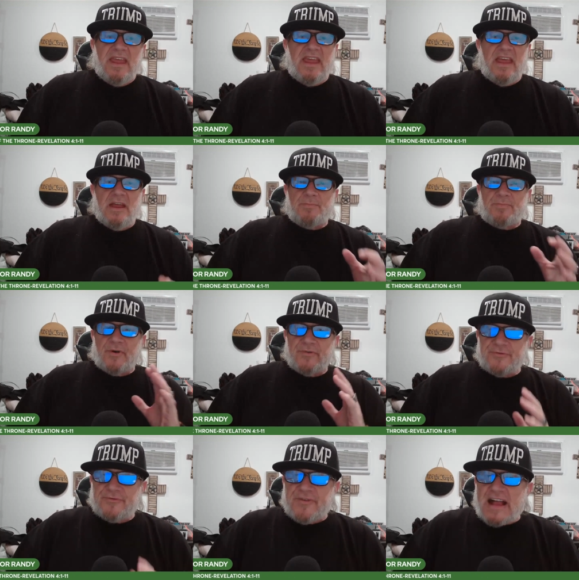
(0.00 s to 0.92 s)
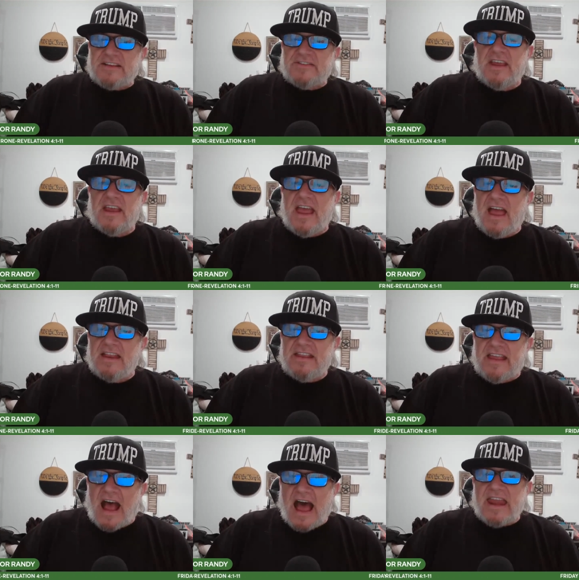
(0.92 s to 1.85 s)
in perfecting
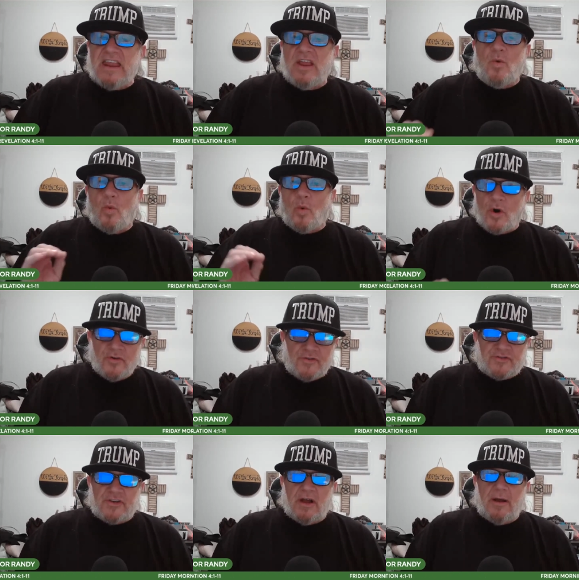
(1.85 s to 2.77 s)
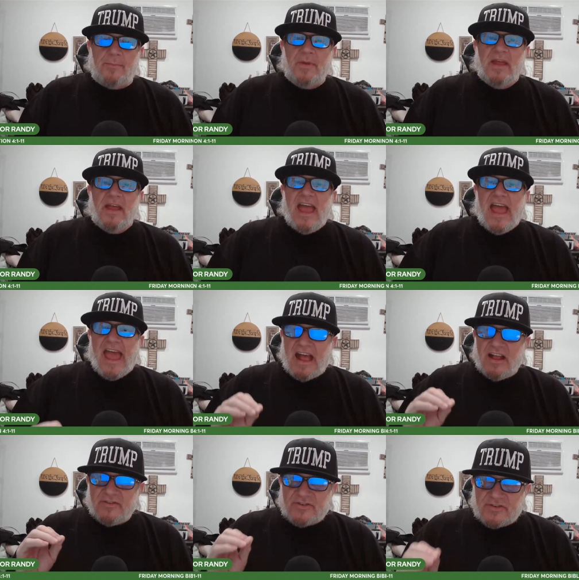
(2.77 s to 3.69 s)
and guiding worship
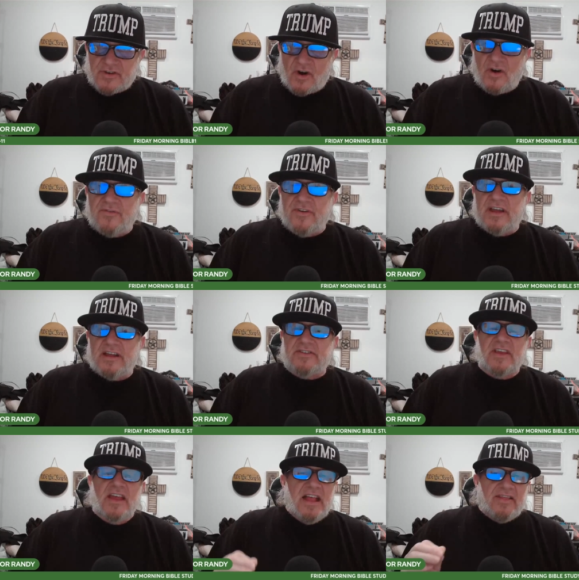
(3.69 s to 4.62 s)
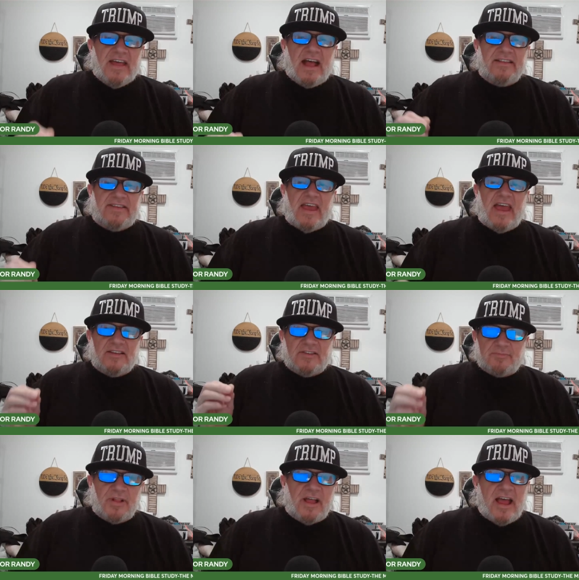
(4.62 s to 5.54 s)
and service that takes
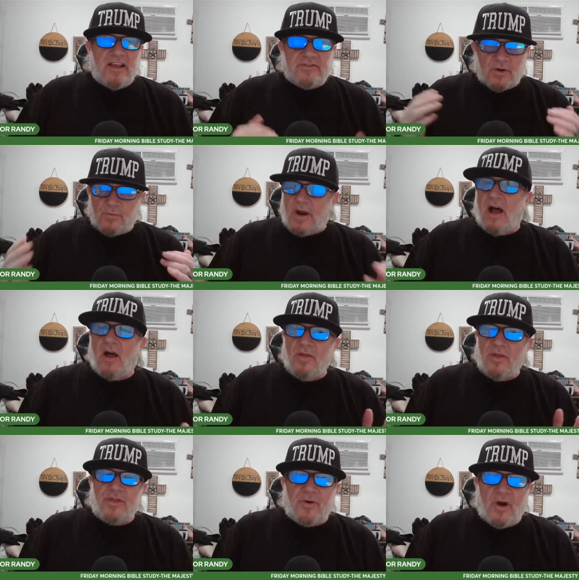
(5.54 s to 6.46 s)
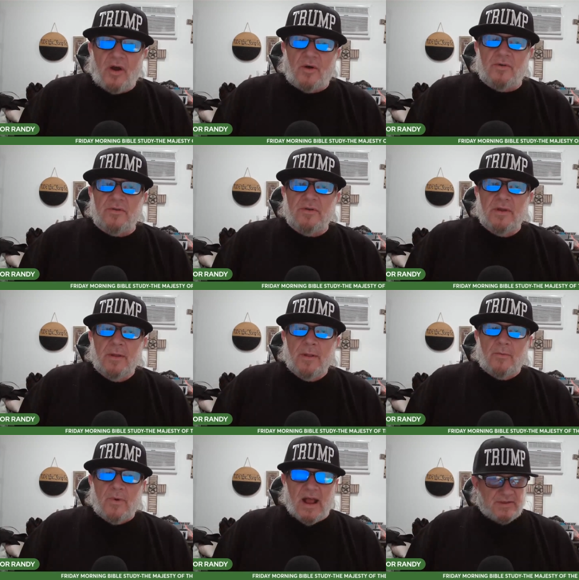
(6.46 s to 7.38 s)
place around the throne
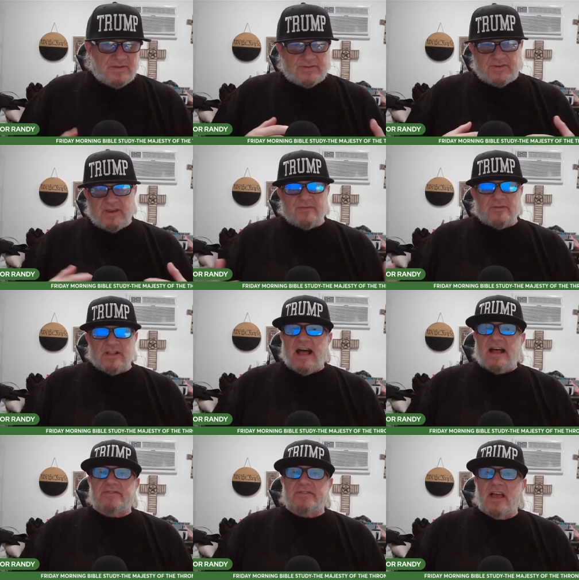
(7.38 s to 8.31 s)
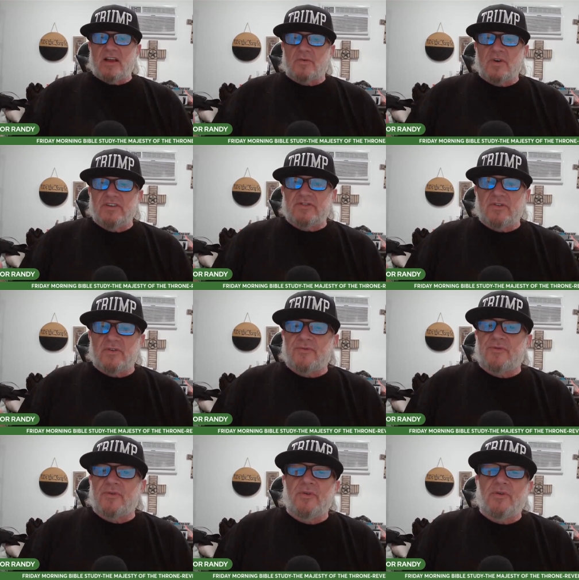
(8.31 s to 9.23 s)
right? The sea of glass like crystal
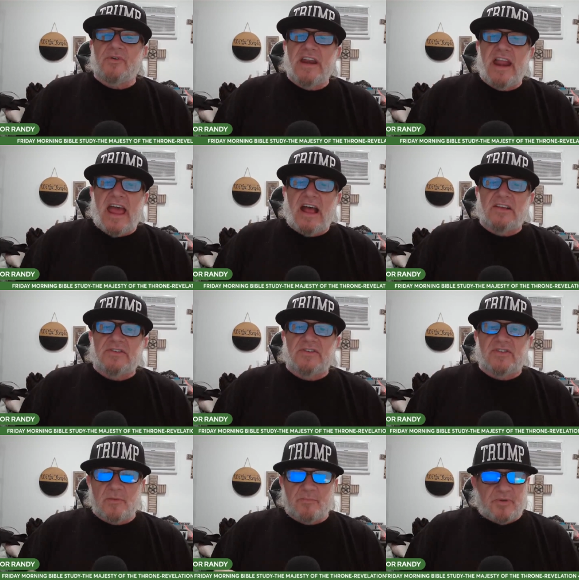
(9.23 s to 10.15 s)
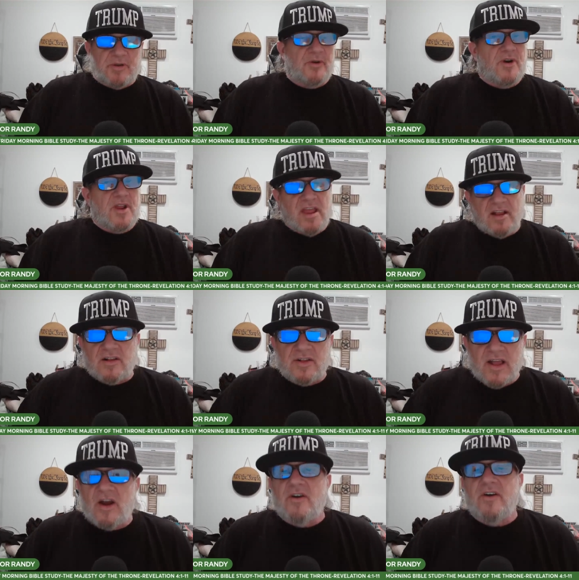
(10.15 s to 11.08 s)
further enhances the purity and
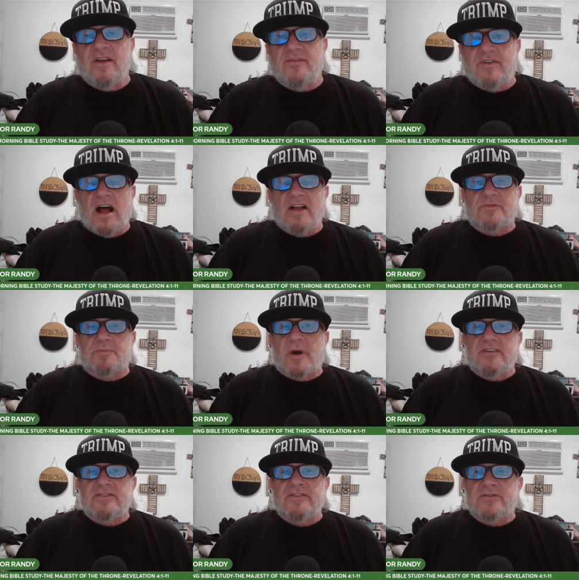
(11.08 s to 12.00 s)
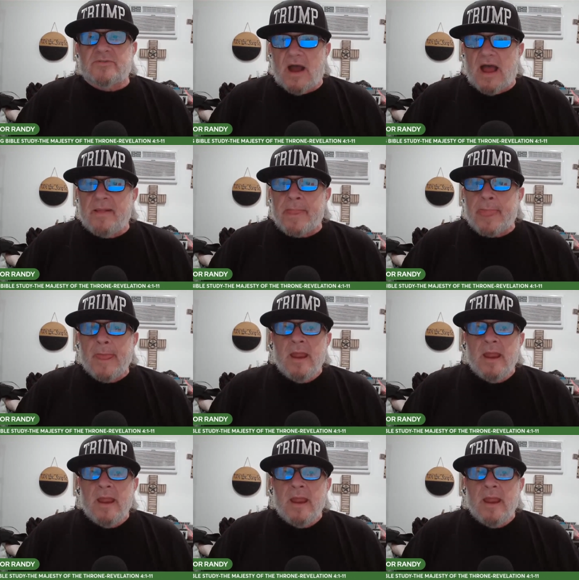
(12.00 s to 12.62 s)
clarity of God's presence, right?